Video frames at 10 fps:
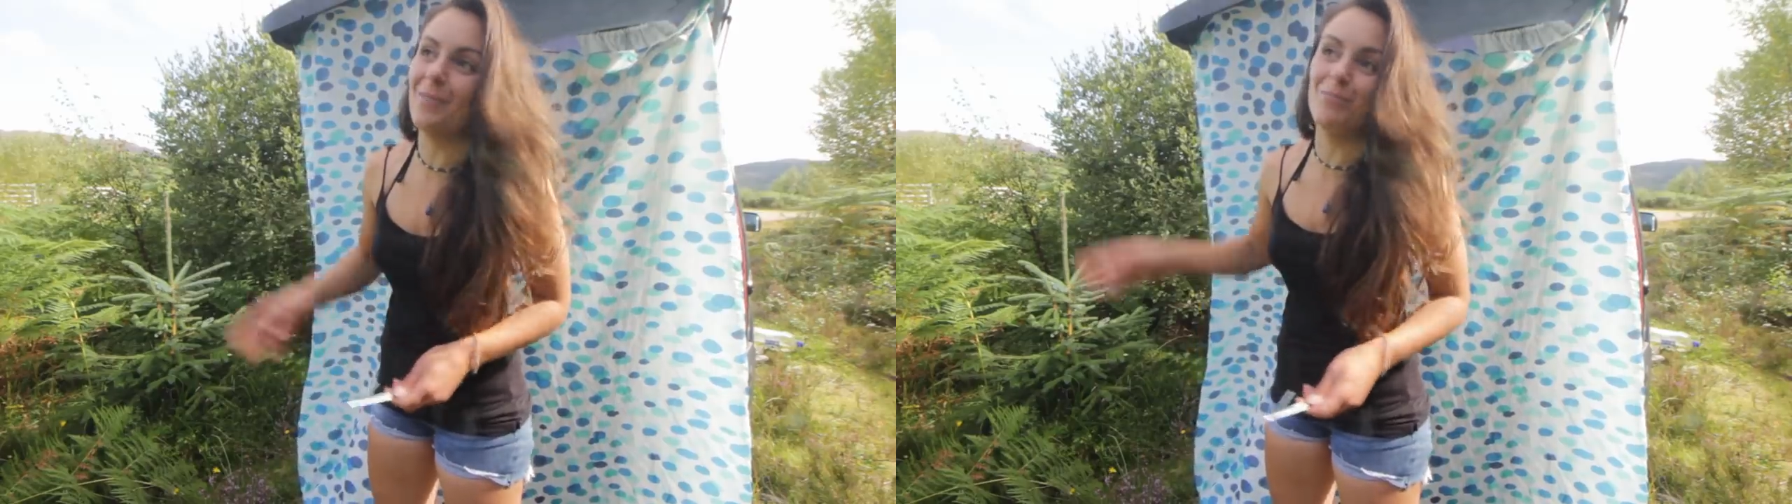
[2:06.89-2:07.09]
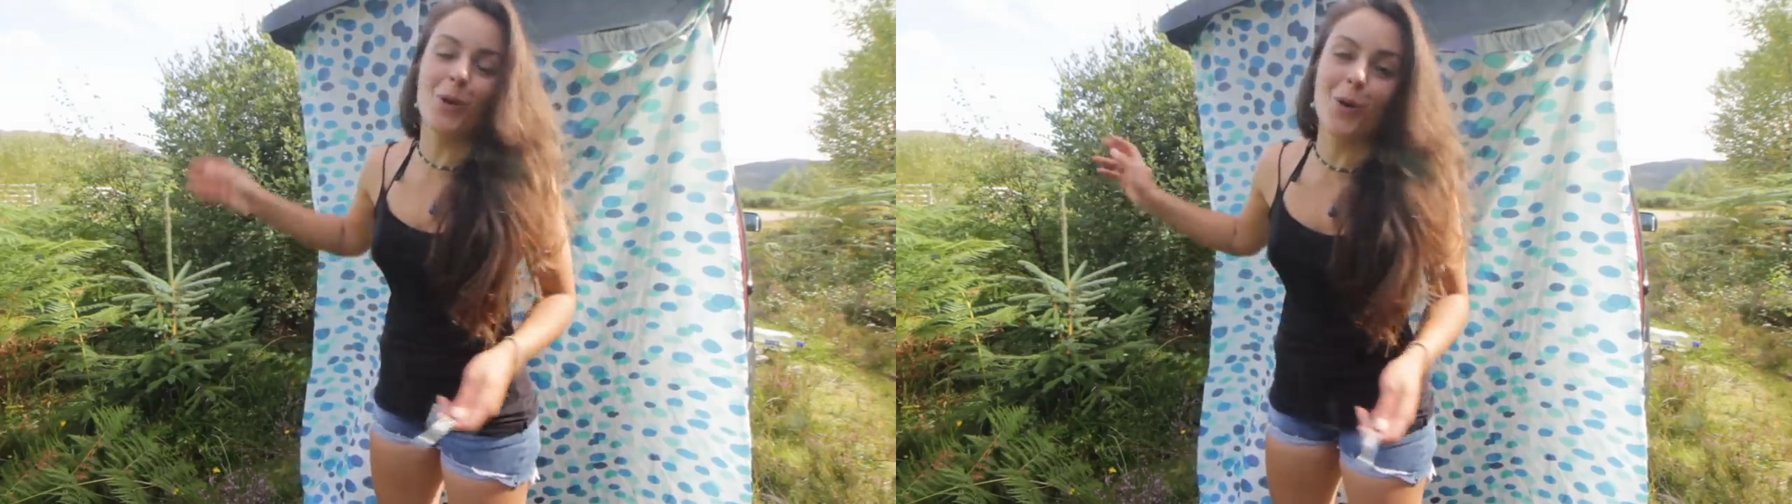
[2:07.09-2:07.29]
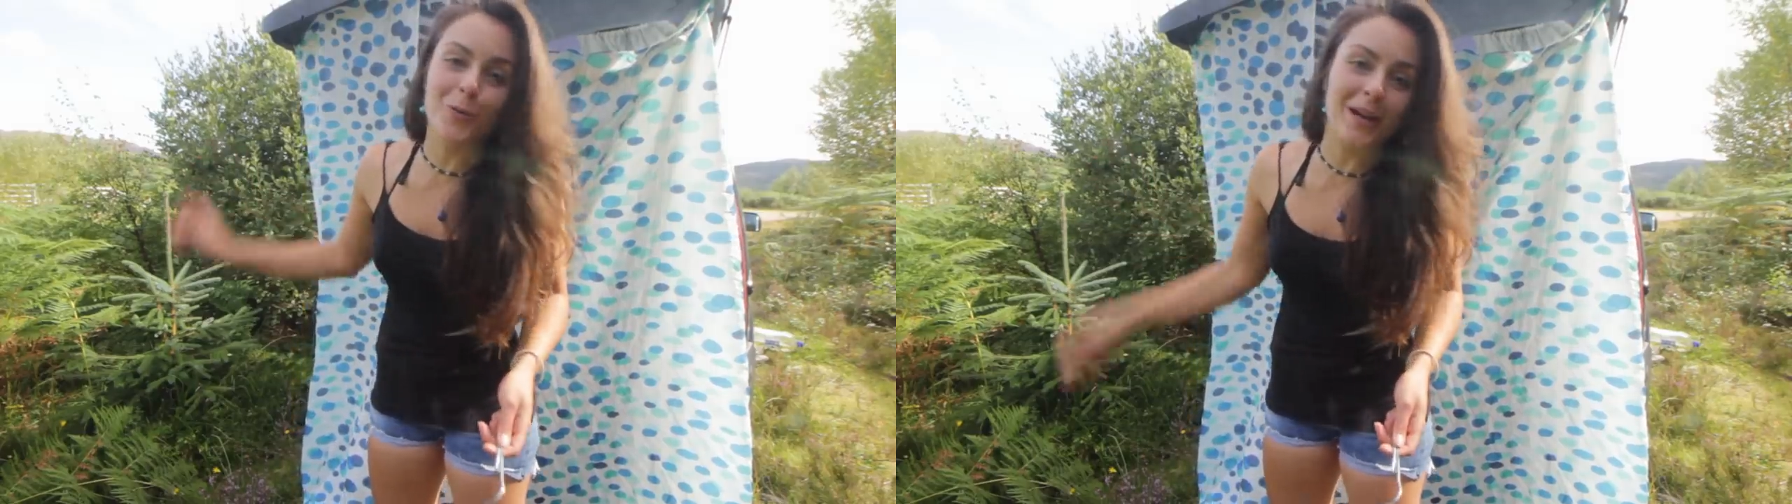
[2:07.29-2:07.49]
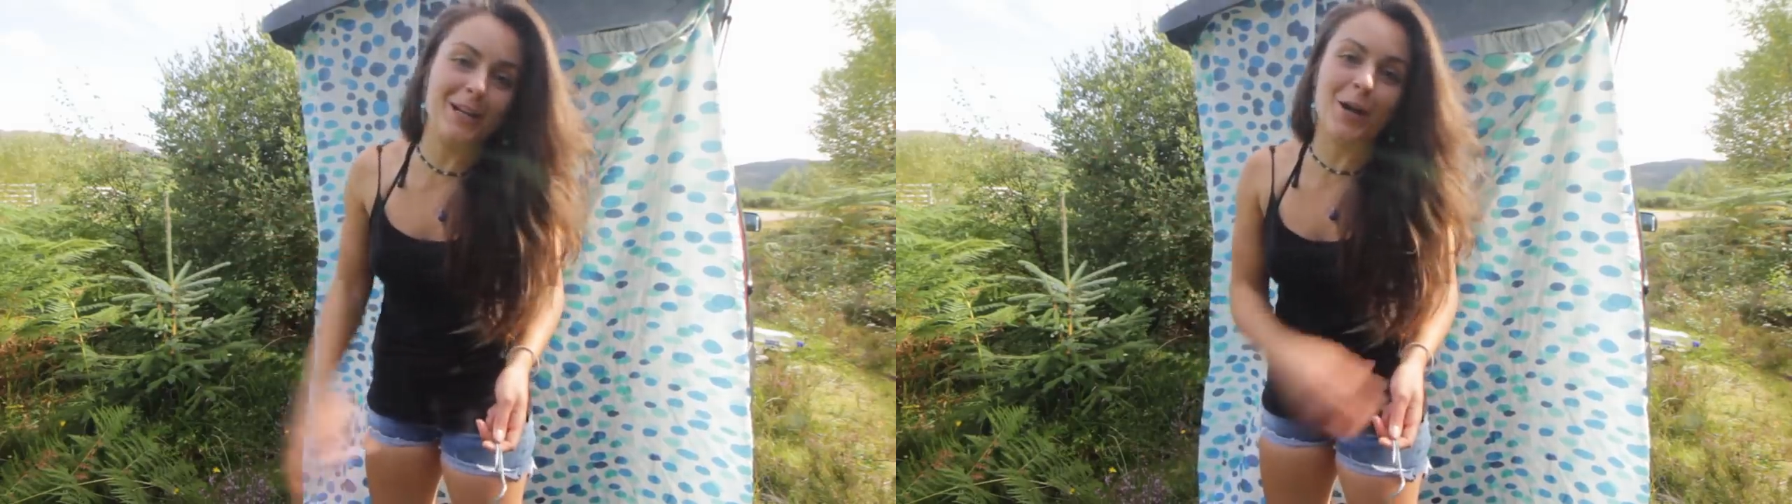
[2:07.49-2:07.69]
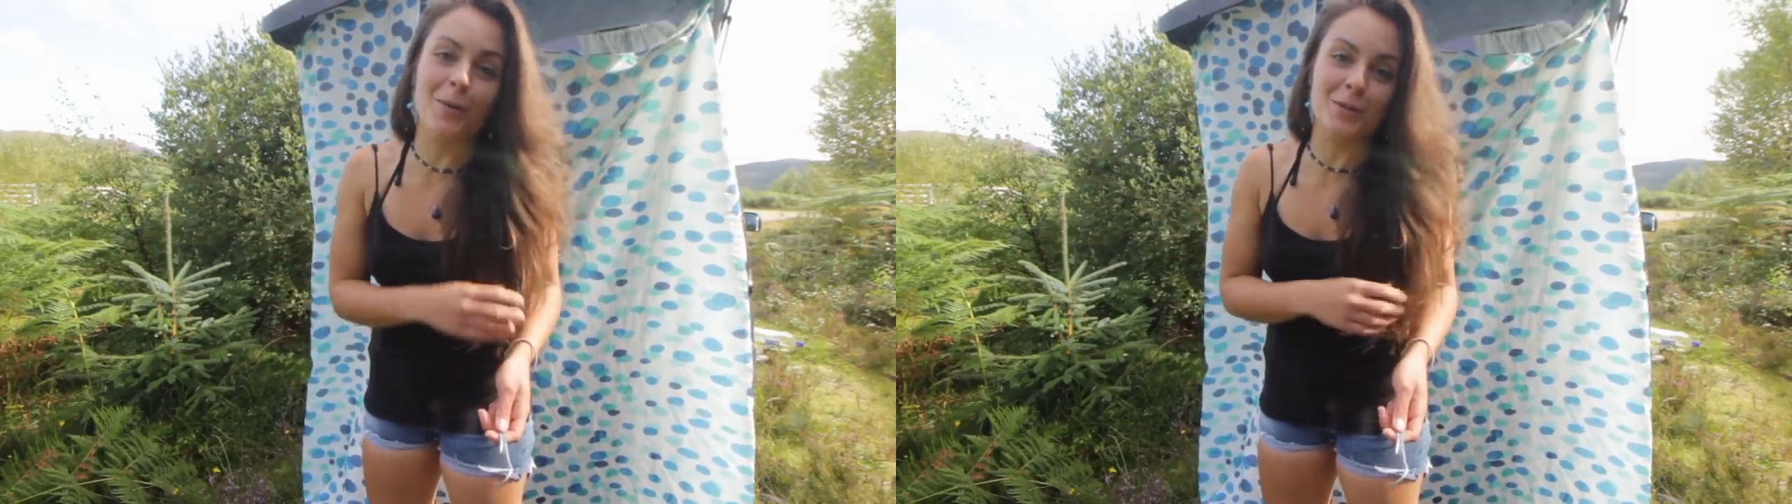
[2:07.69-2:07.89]
a blow
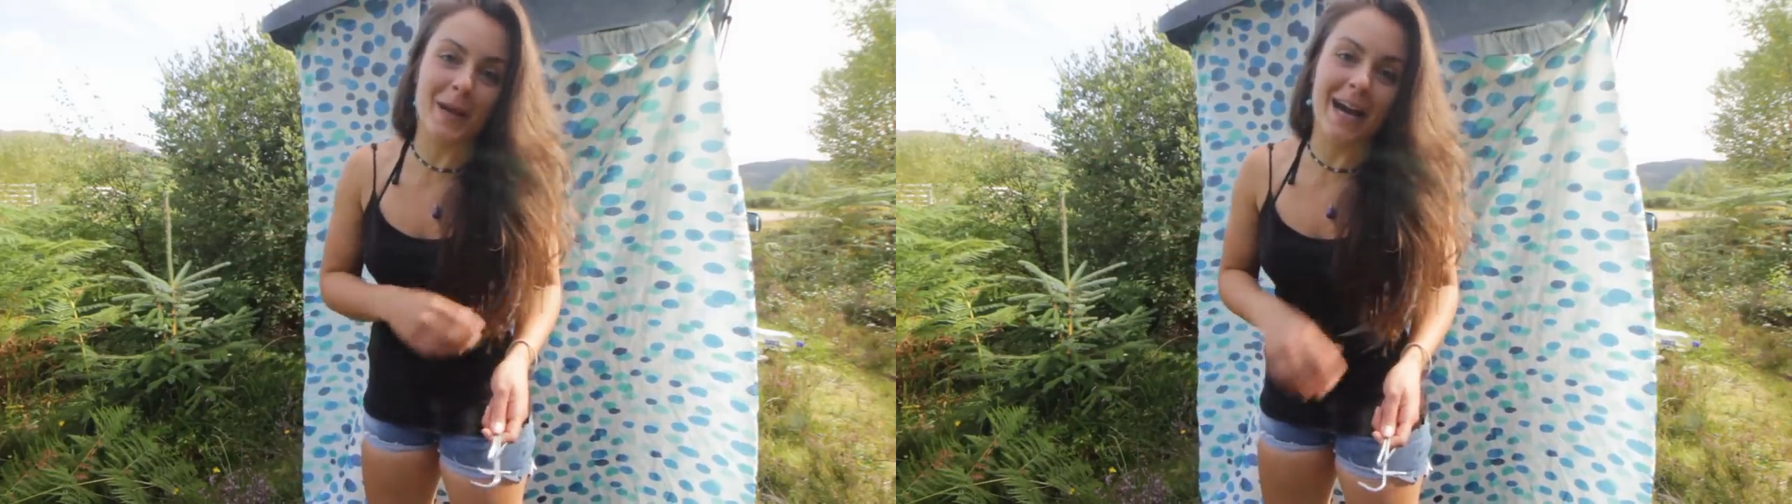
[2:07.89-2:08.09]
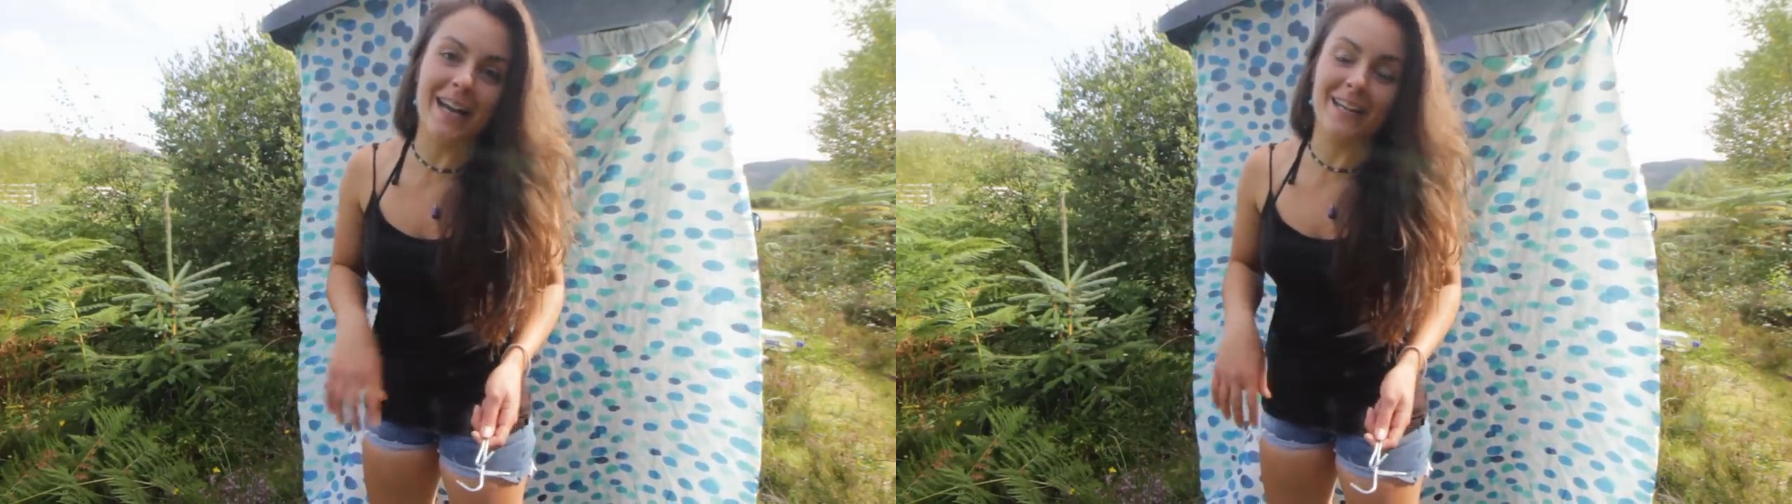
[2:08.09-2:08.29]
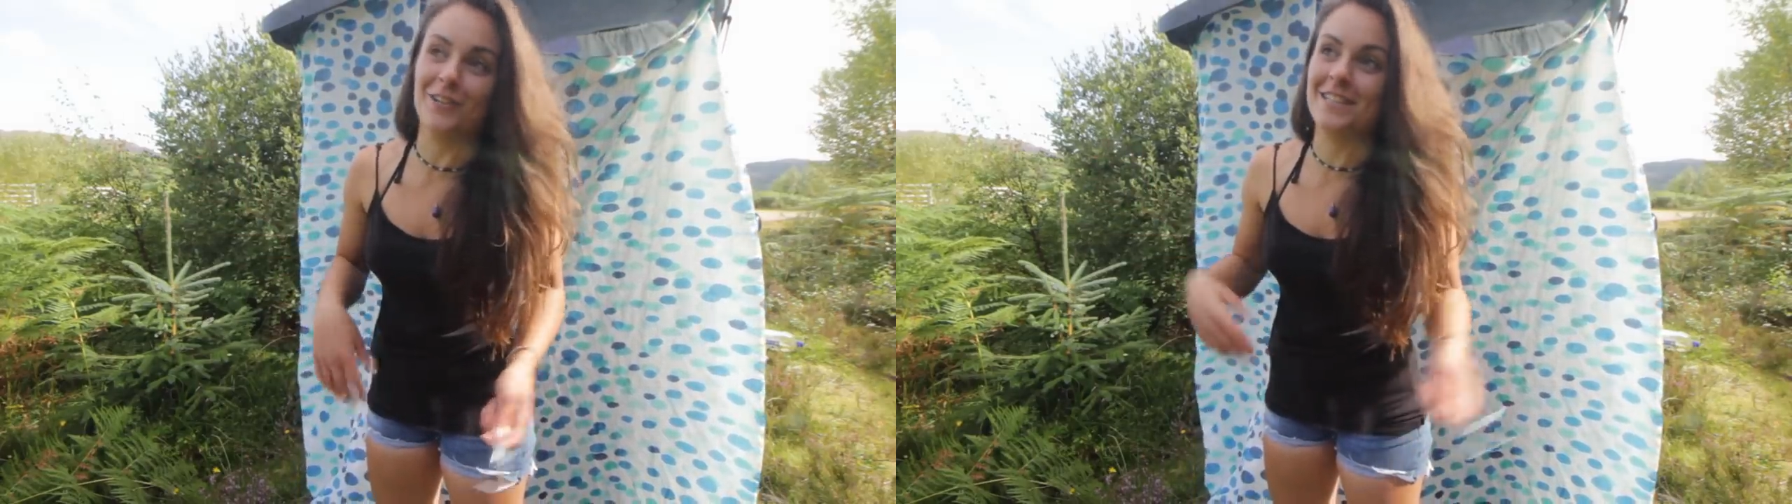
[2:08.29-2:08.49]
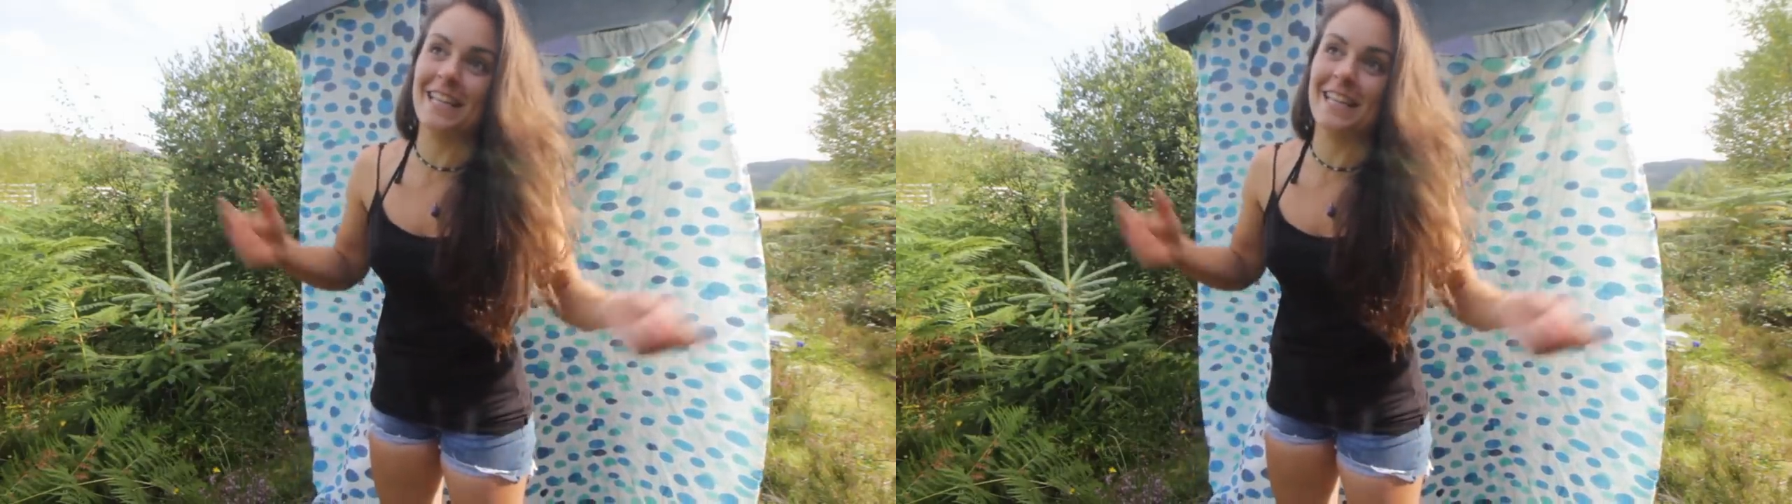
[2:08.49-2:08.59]
wind comes by and you're